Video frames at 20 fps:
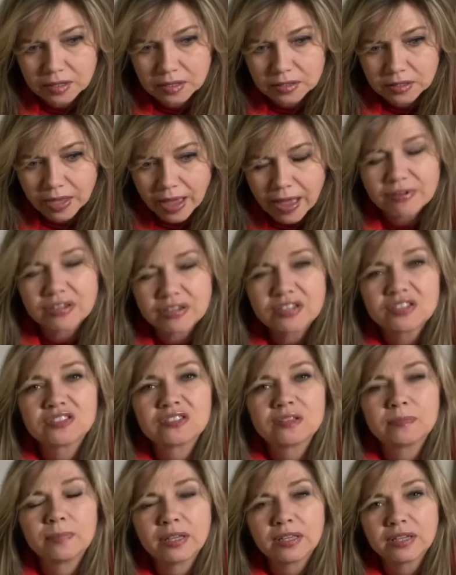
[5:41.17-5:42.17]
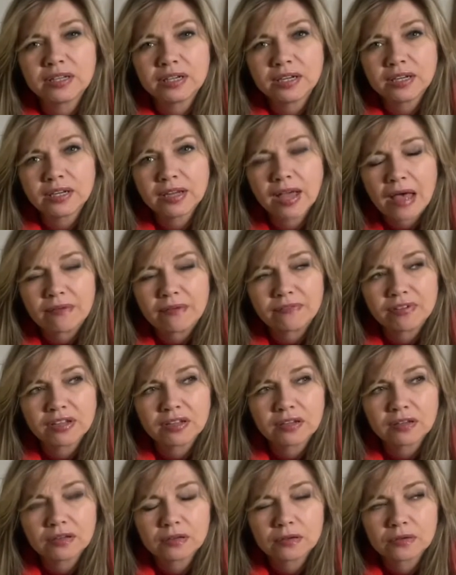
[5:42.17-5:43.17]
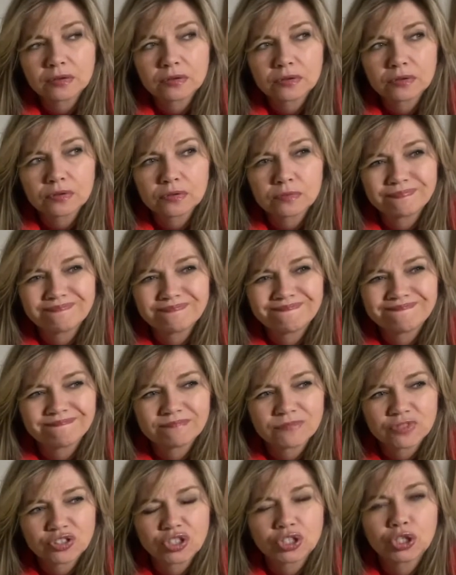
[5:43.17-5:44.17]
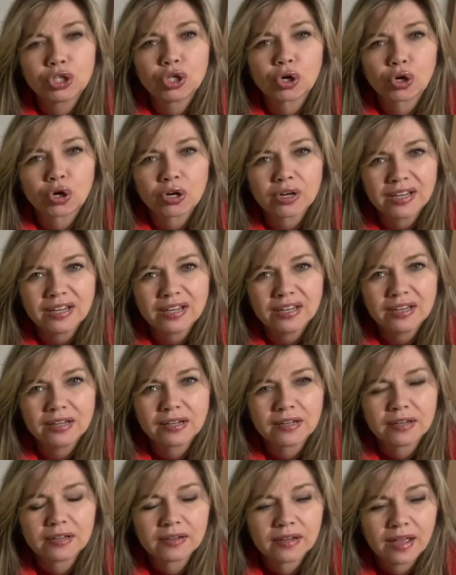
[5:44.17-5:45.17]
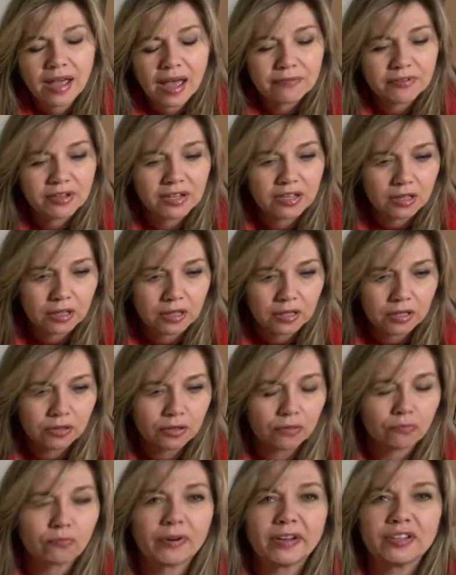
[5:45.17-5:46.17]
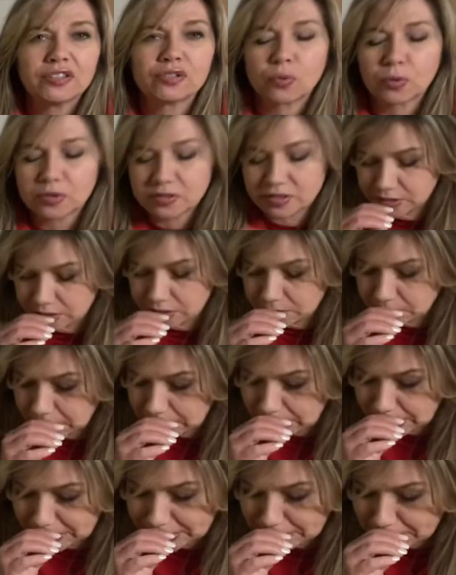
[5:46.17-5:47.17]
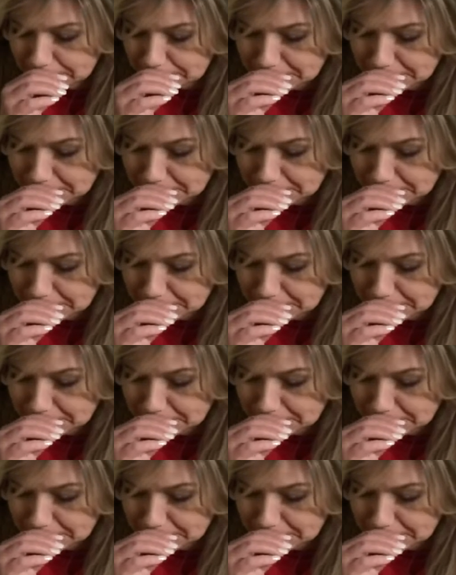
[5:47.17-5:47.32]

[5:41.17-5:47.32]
having stability, having security, having the resources you need,